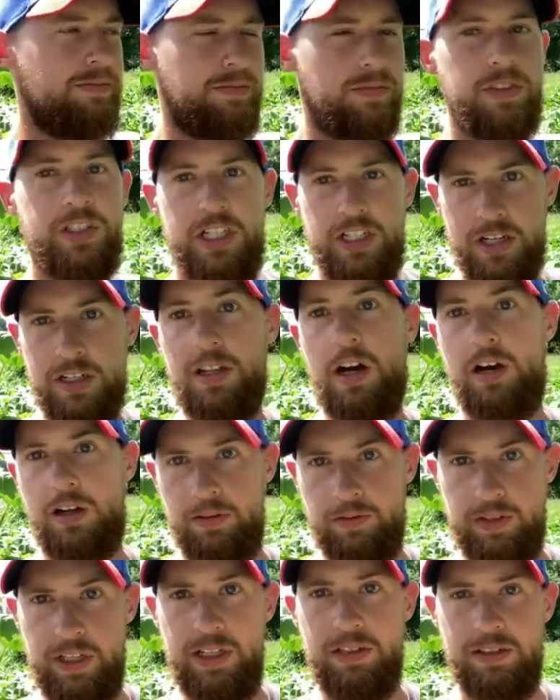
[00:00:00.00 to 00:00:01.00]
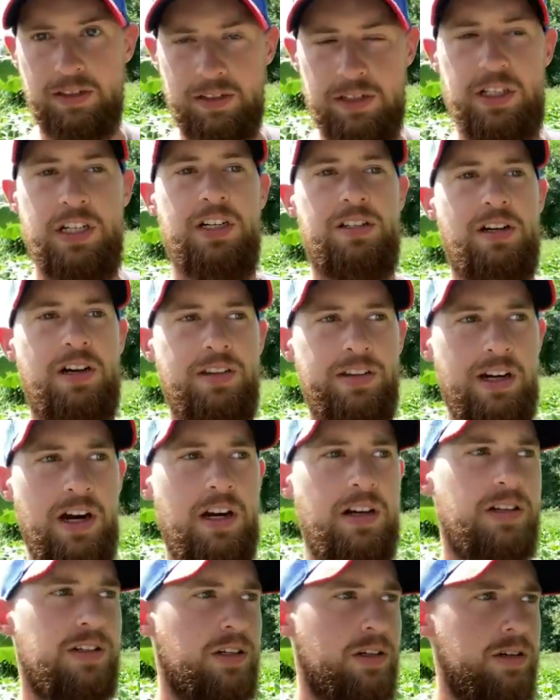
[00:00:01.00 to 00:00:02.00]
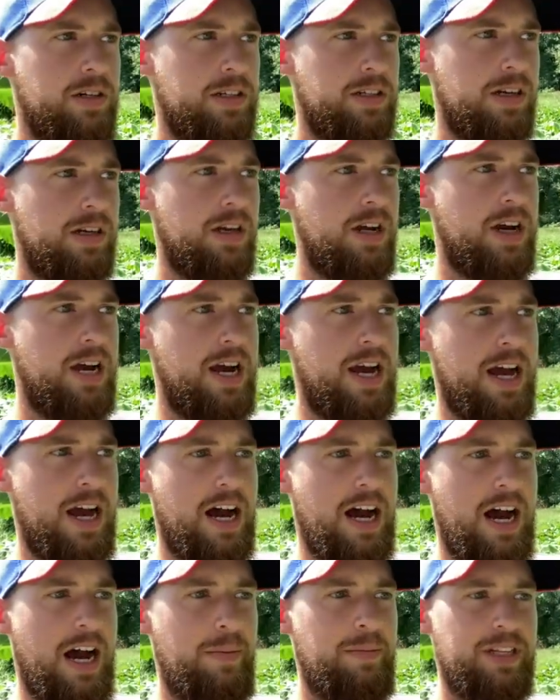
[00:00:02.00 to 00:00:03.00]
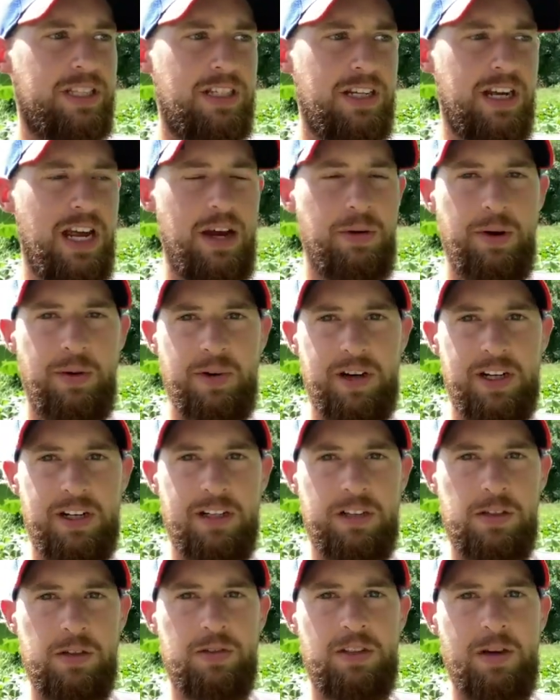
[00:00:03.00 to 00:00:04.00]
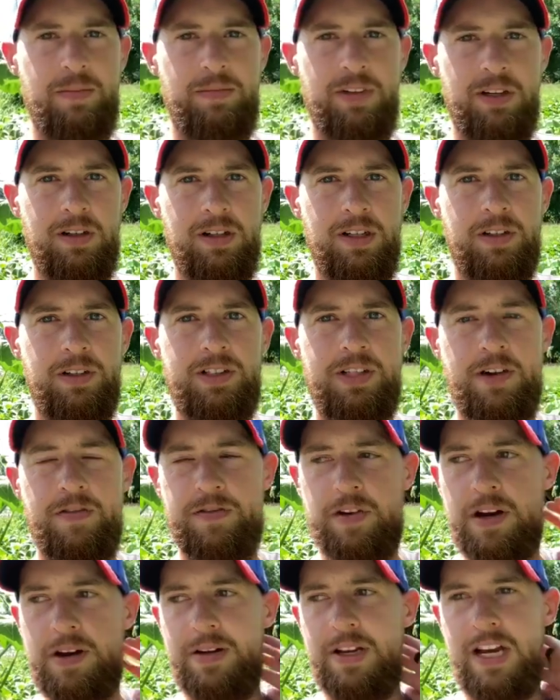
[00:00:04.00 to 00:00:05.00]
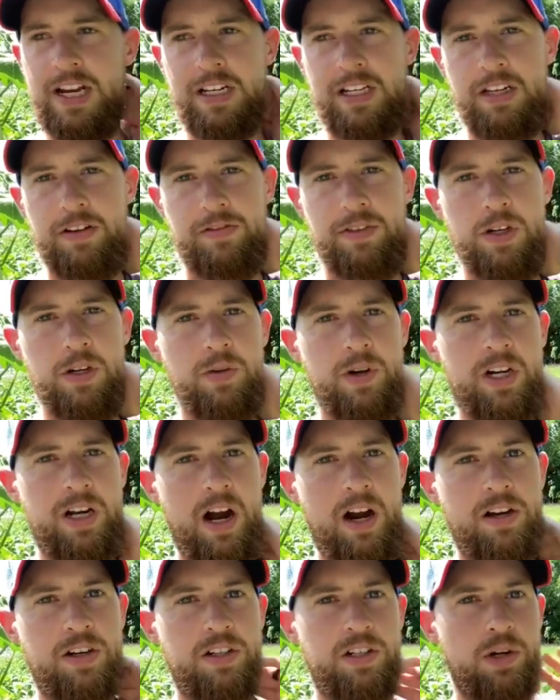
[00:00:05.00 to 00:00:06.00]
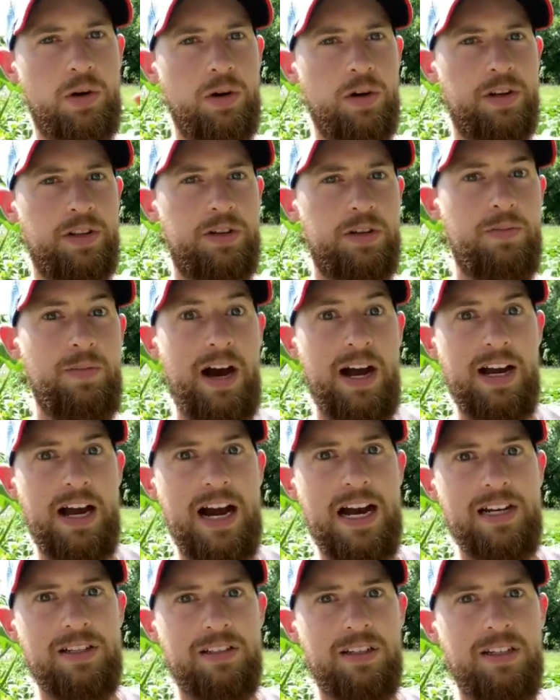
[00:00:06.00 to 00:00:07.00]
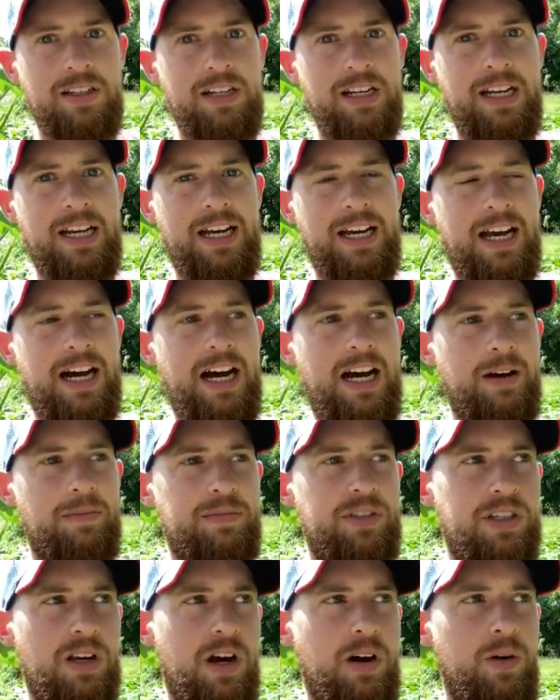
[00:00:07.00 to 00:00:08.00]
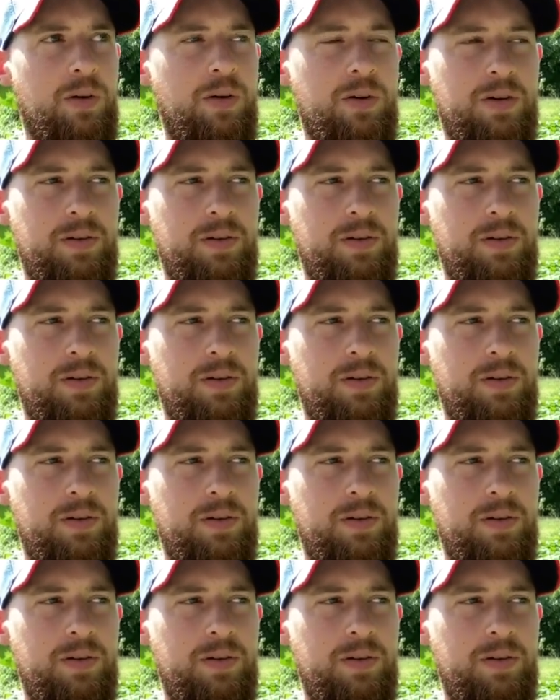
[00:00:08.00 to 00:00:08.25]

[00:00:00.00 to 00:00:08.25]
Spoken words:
She does all of these. She does all the garden tours. But today we wanted to do something a little different and give you a garden tour through my eyes. So